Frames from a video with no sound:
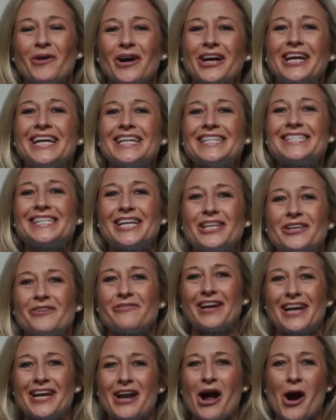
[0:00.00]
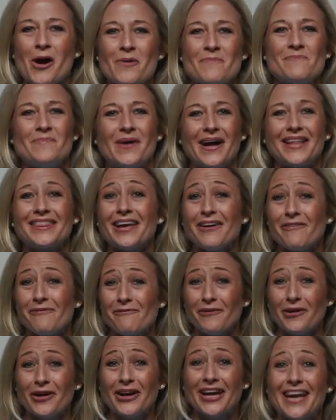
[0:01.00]
We're continuing our month of
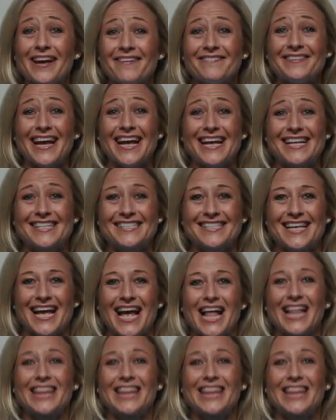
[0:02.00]
forgiveness.